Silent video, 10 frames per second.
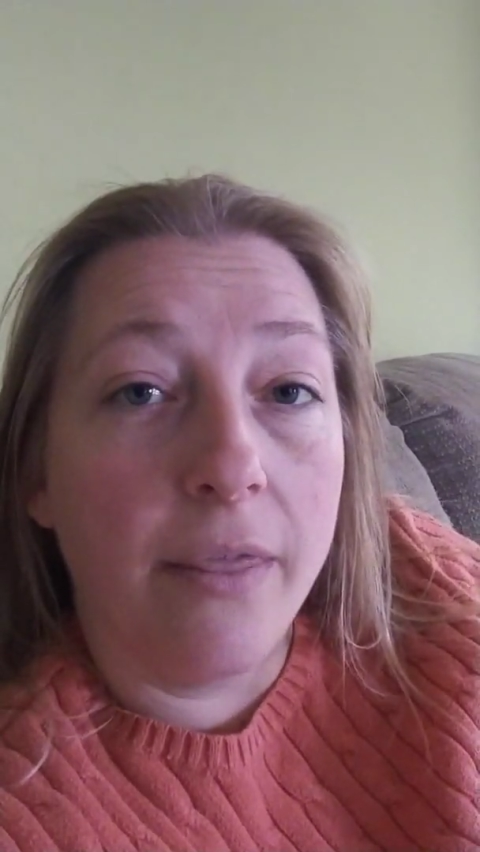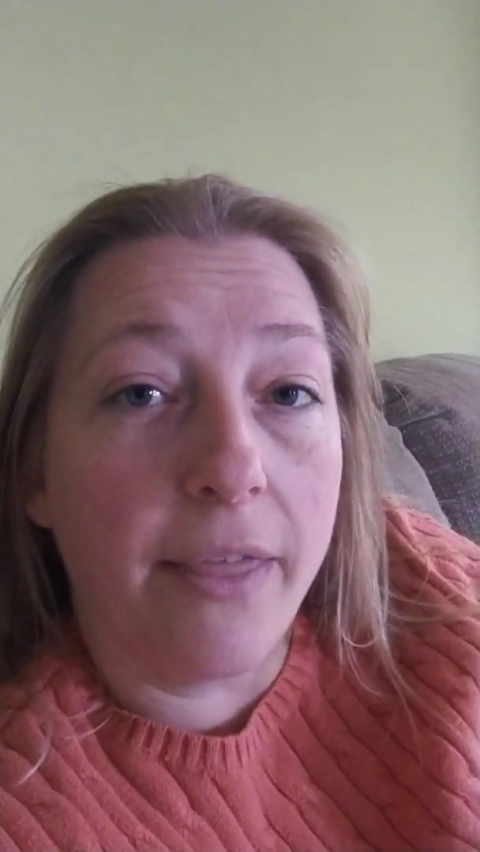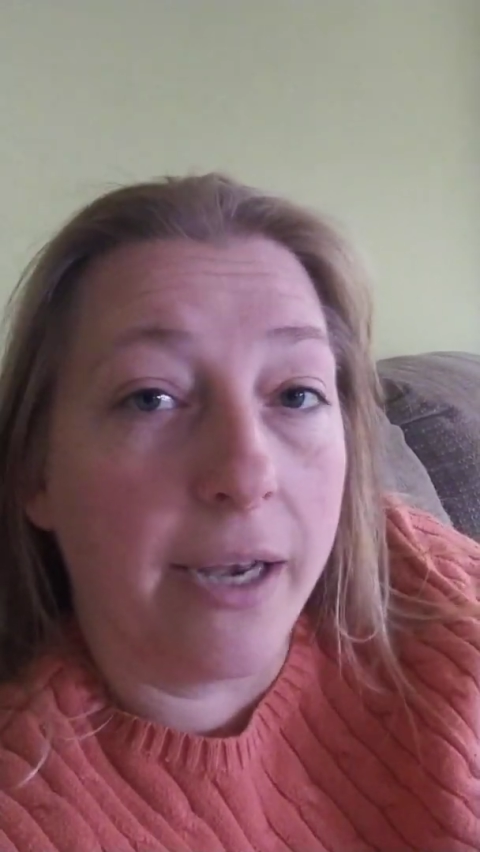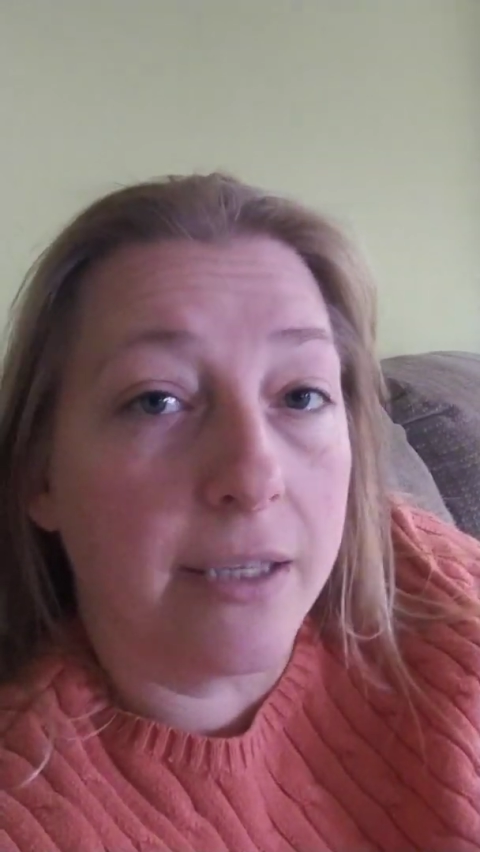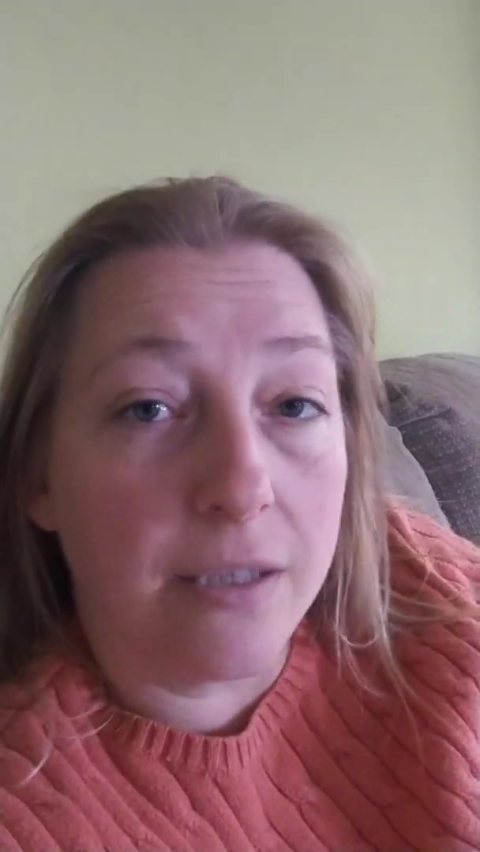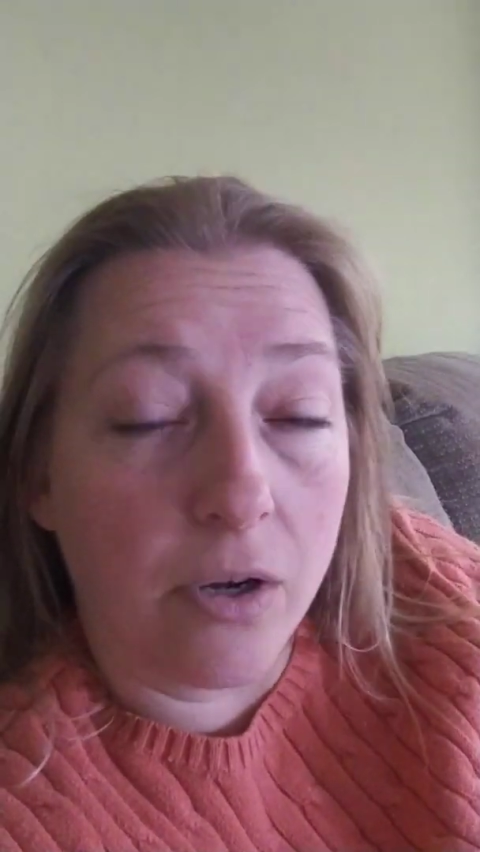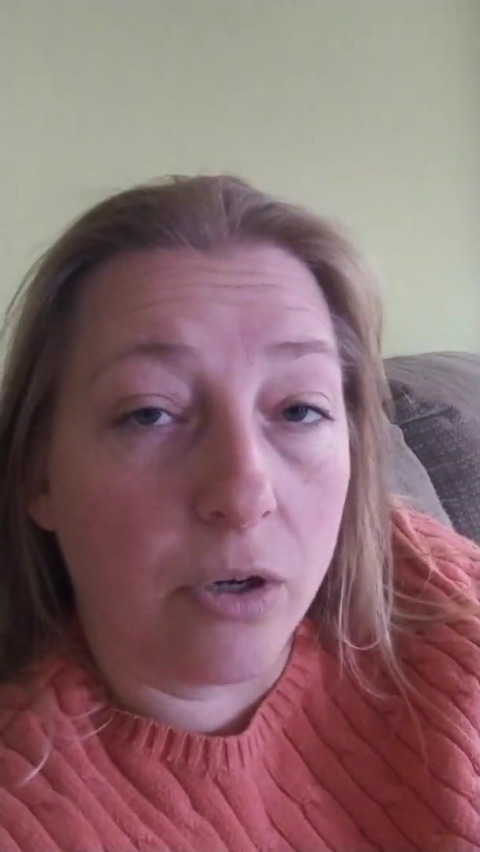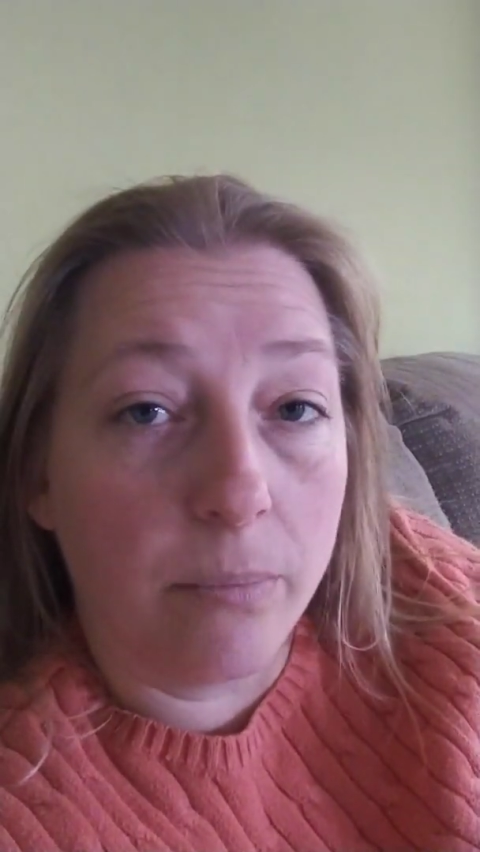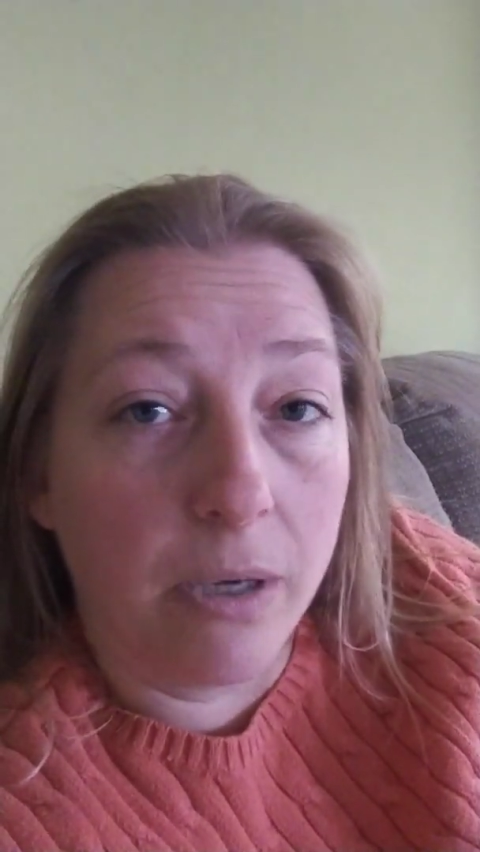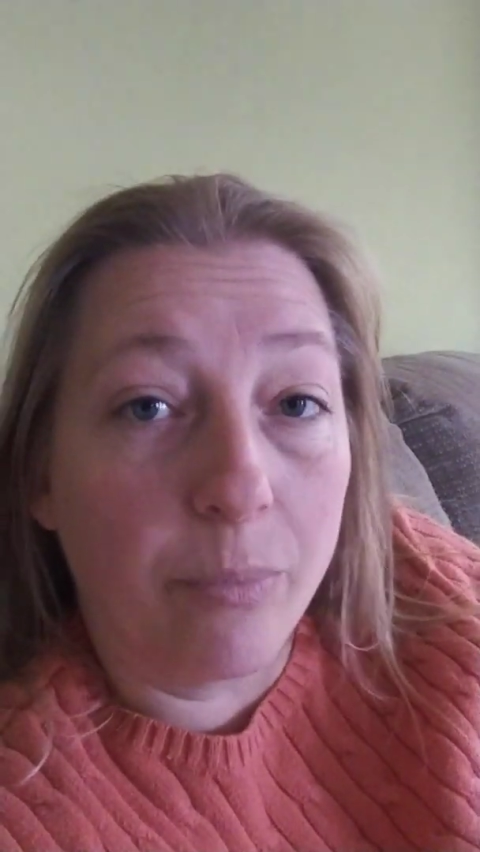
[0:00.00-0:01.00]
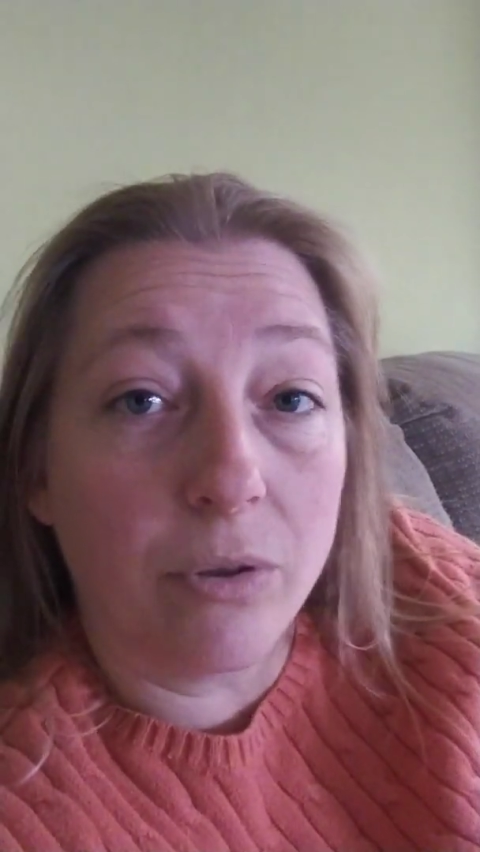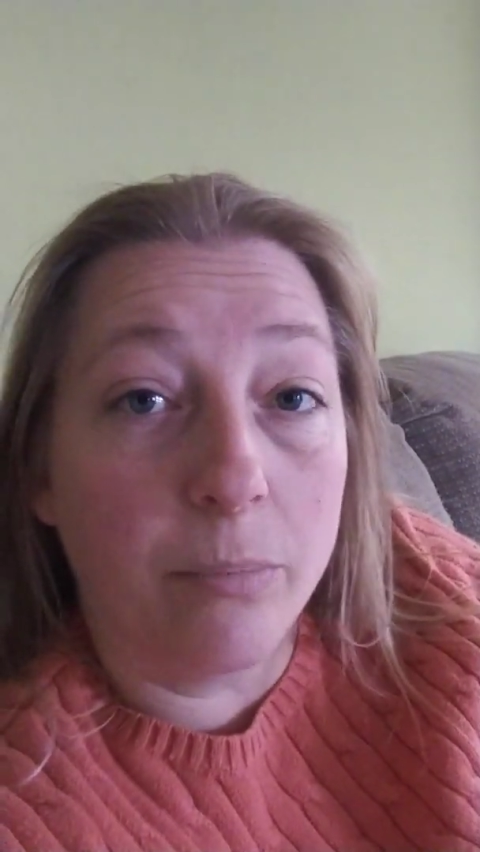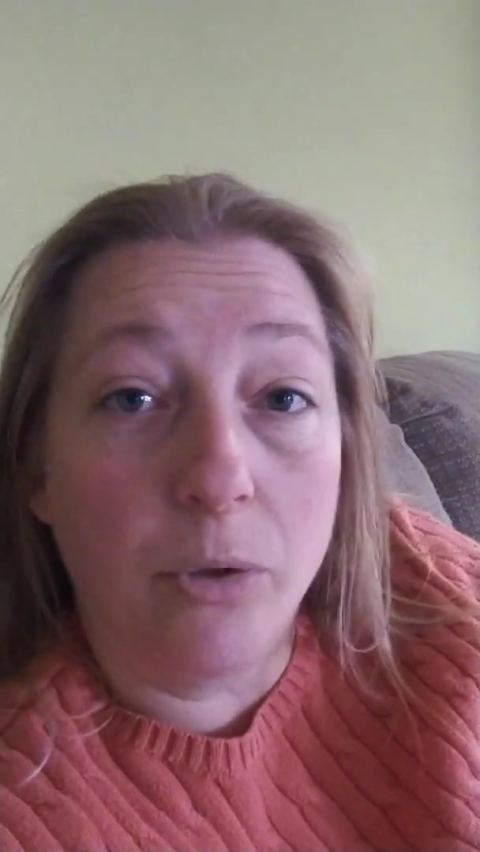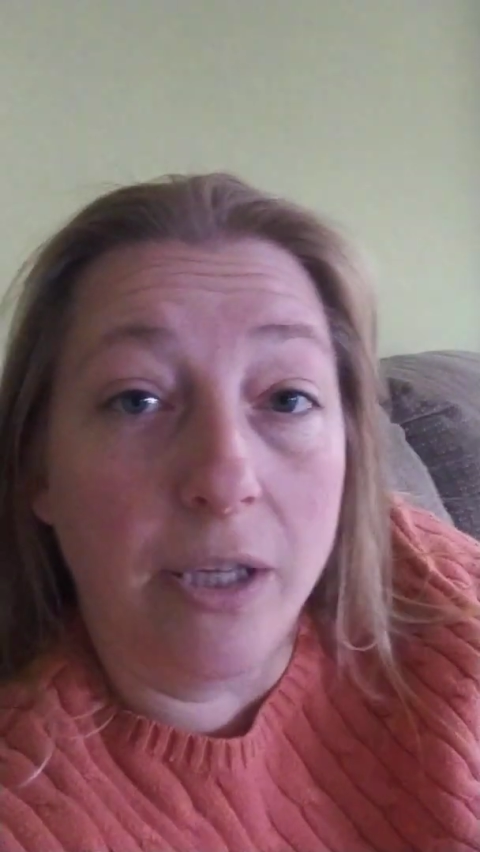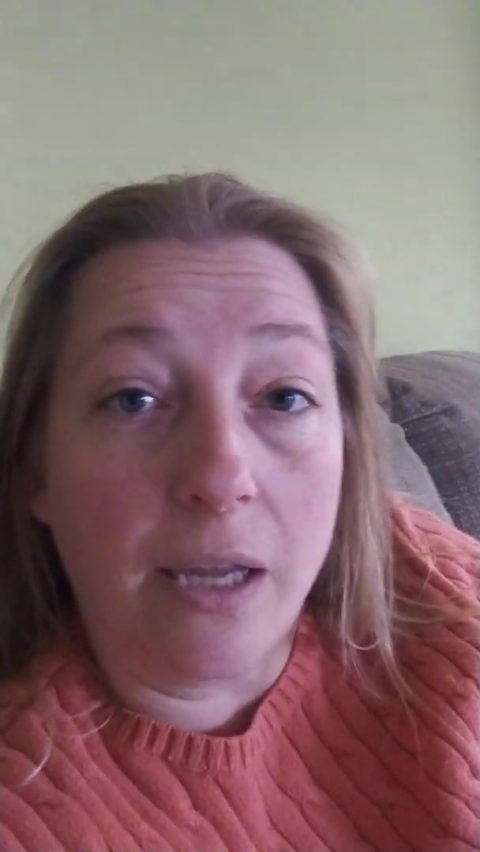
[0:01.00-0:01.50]
that is not going to put up with the
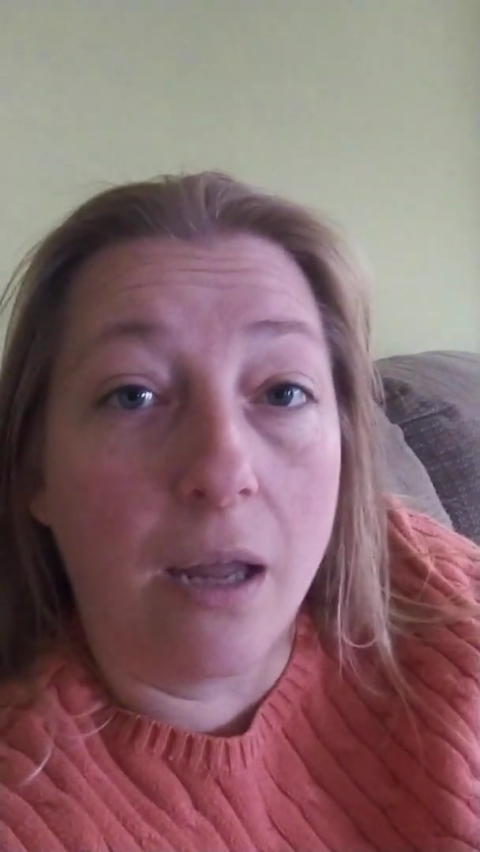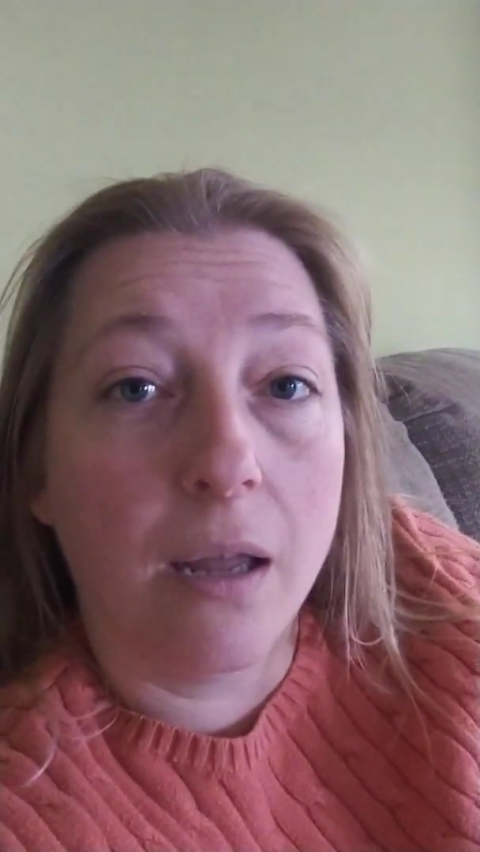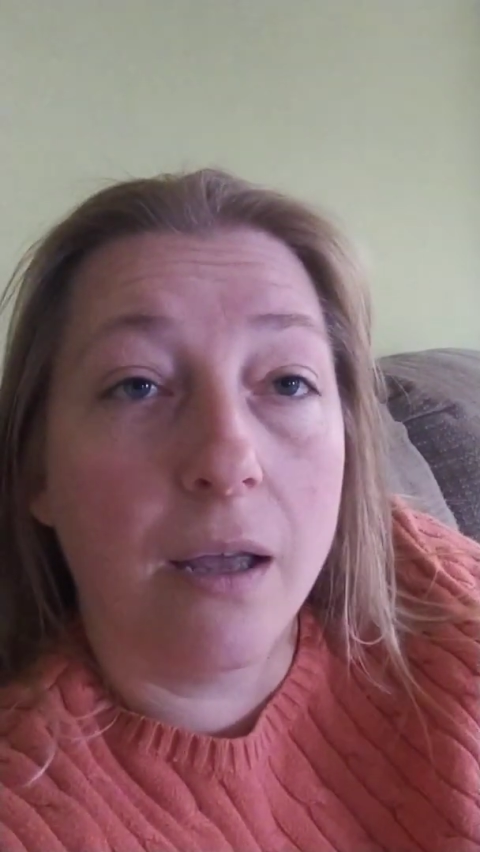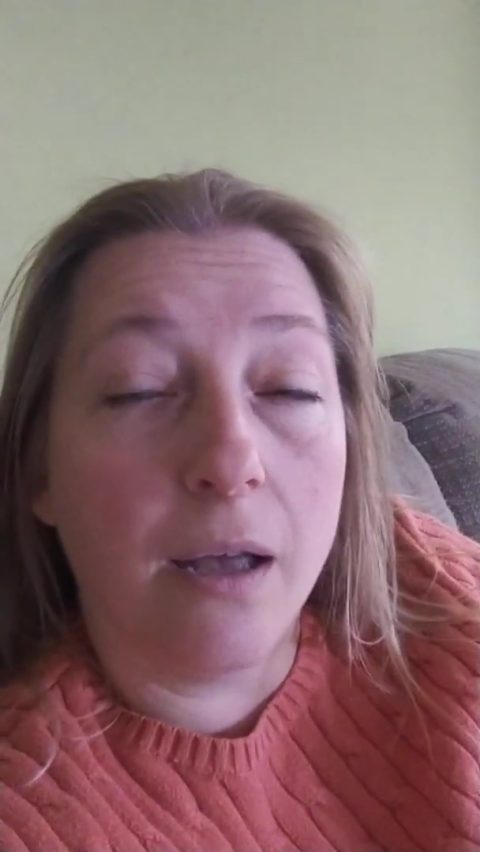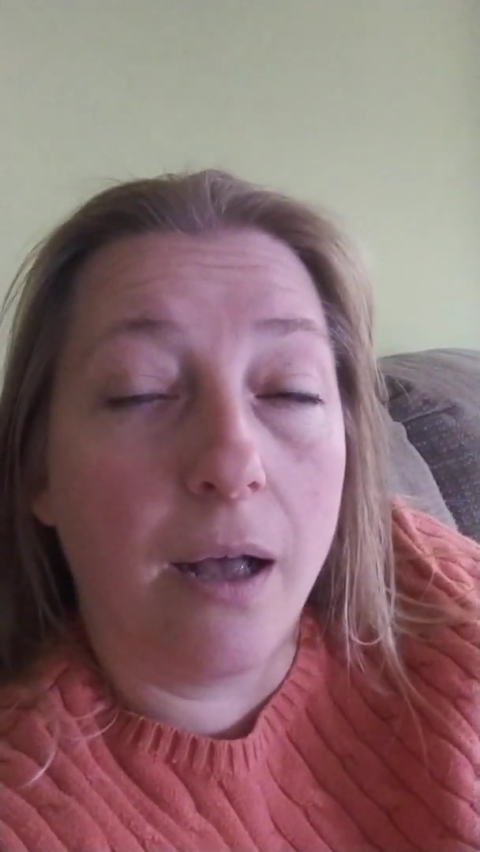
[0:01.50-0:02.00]
bullying.